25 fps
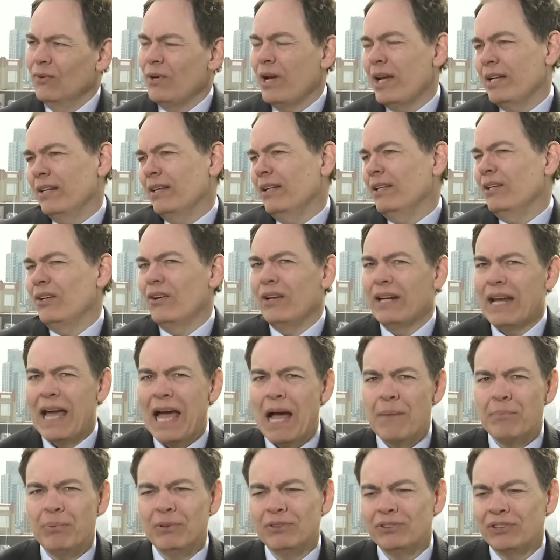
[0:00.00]
Right, you know,
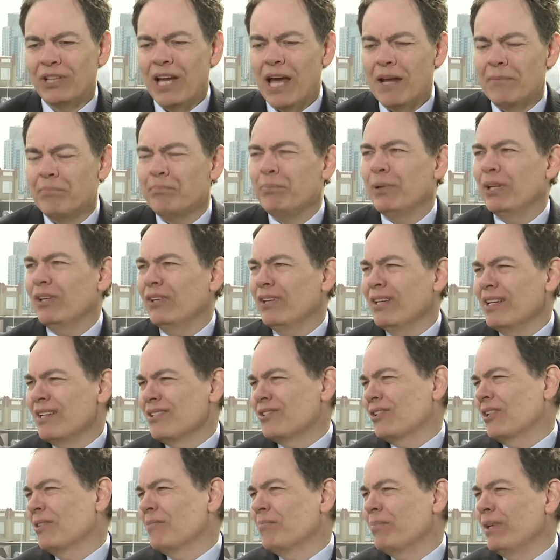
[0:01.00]
Apple's got
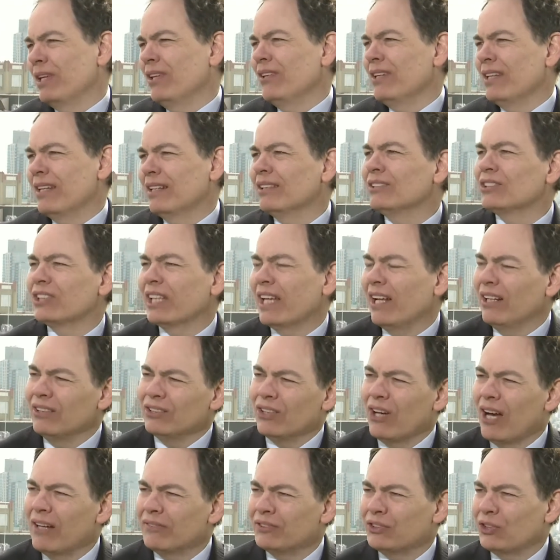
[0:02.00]
billions and billions held
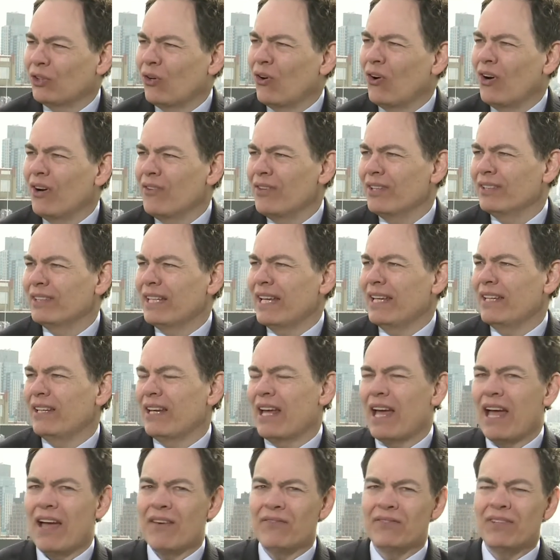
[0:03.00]
offshore that they
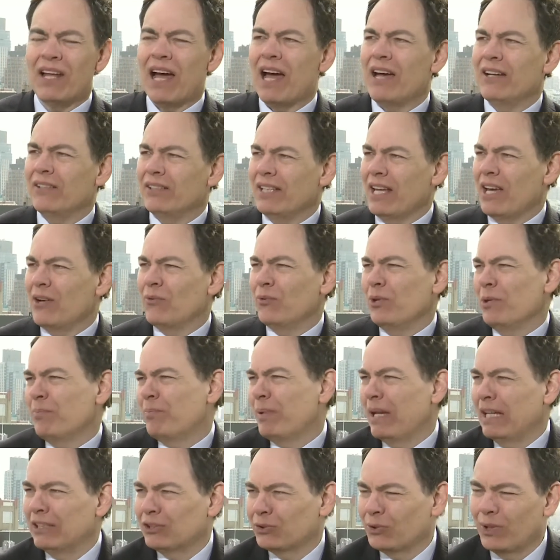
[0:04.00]
have not yet
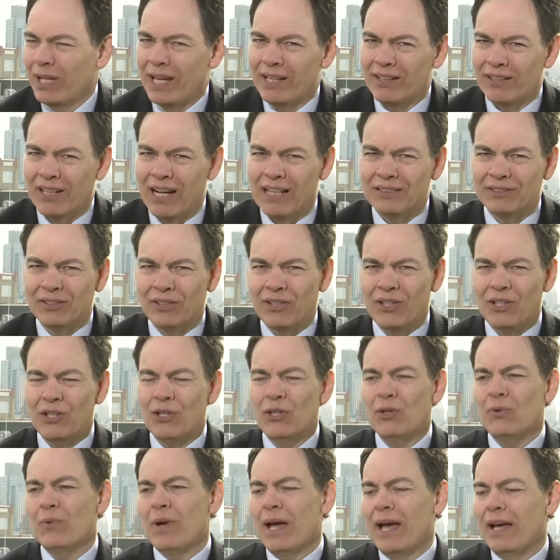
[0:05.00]
repatriated onto
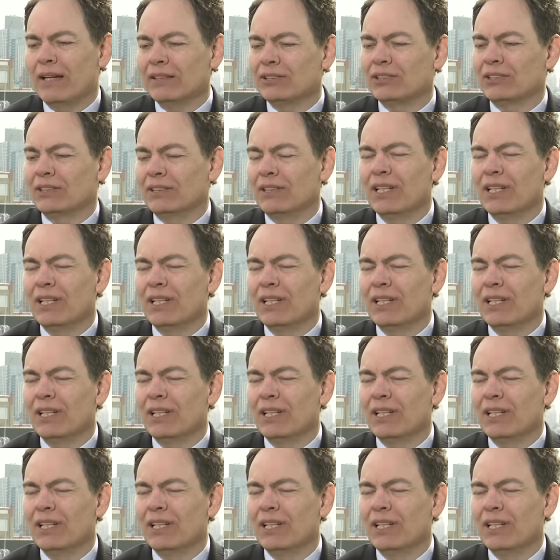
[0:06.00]
the US,